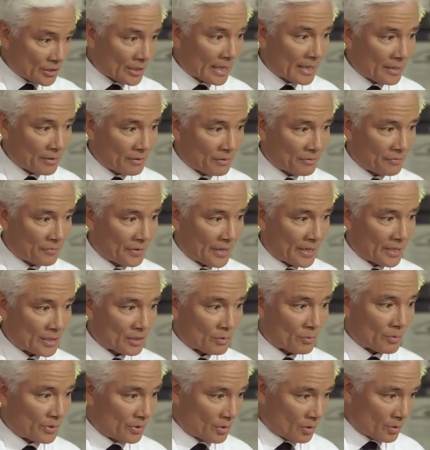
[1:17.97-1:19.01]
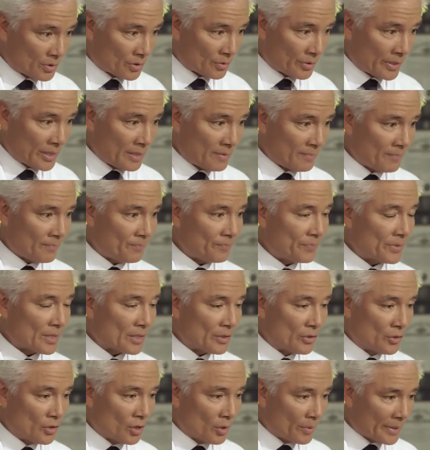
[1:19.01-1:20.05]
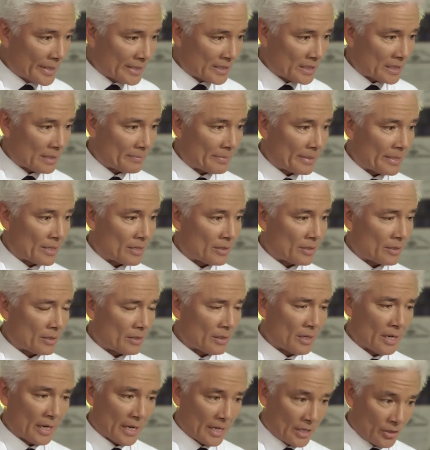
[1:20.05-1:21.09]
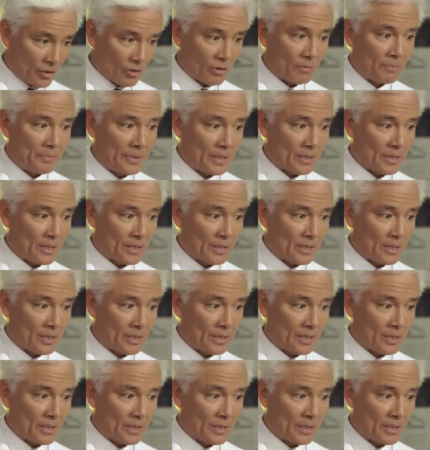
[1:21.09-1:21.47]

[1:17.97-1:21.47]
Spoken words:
each side of the face with no cream, no antibiotic, and no